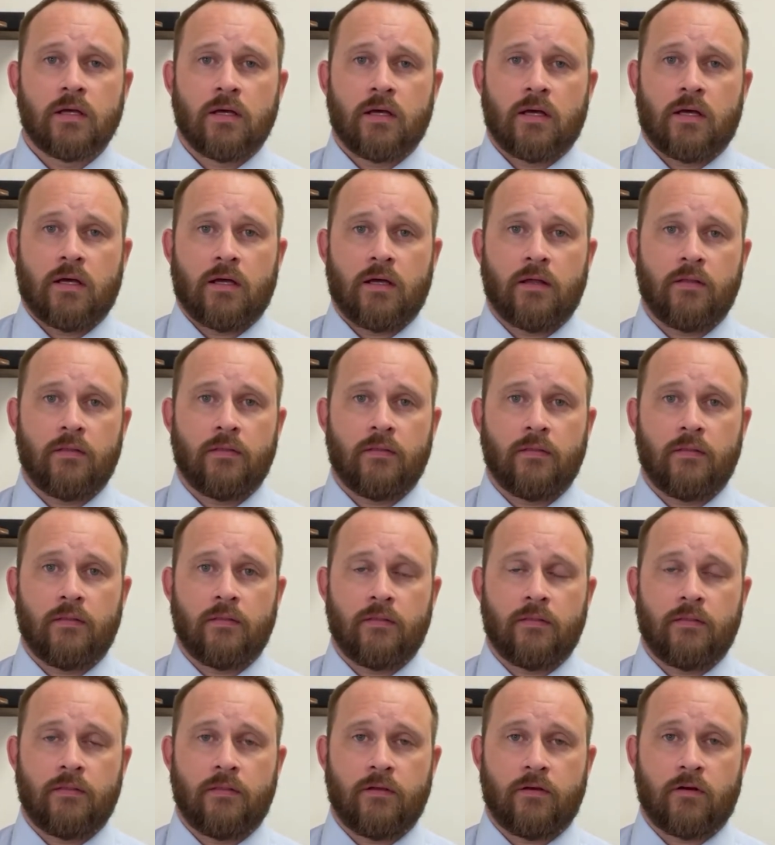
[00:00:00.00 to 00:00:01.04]
Uh,
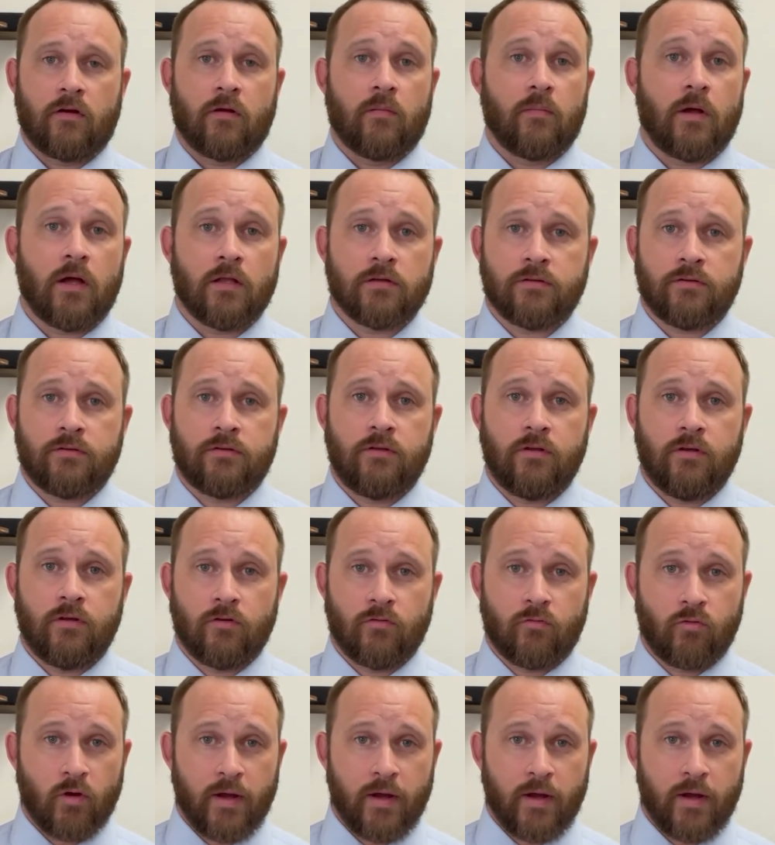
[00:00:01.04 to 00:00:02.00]
there are a multitude of